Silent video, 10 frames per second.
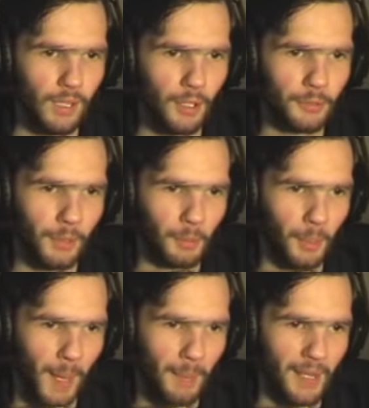Oh great, we've got
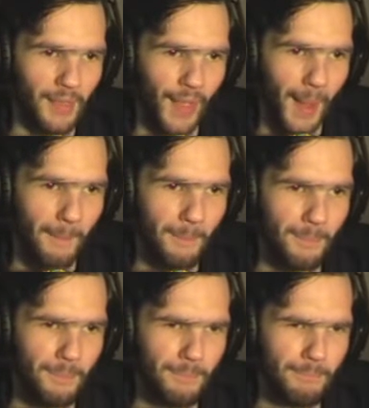a baby in there.
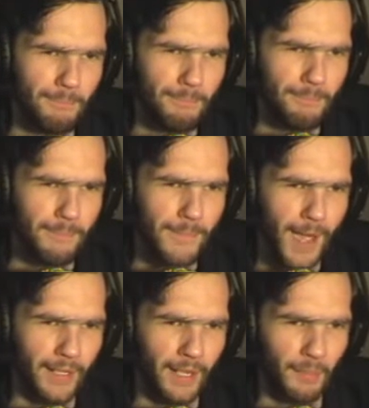
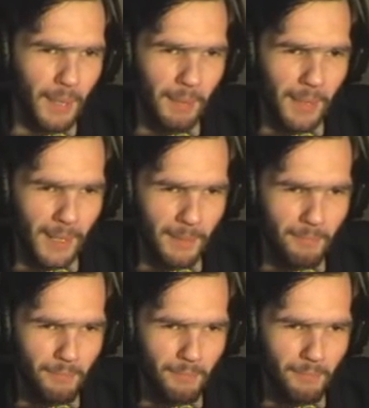Another baby.